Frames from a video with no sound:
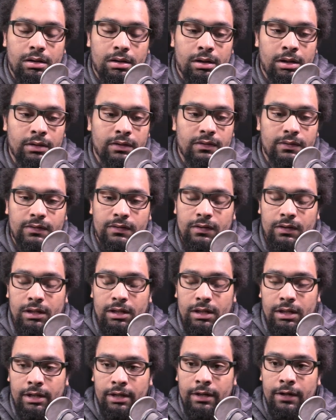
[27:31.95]
Let's see
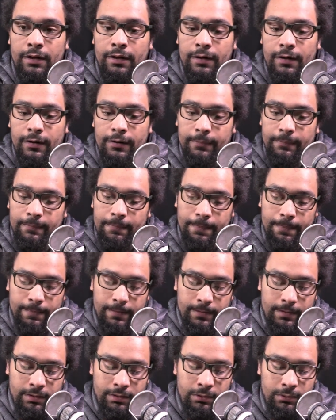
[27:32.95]
here.
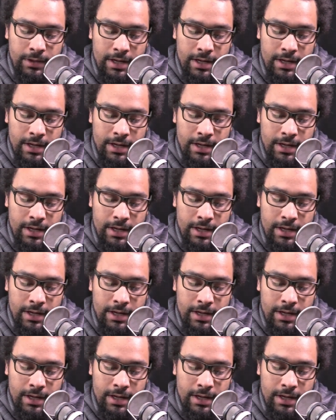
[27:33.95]
You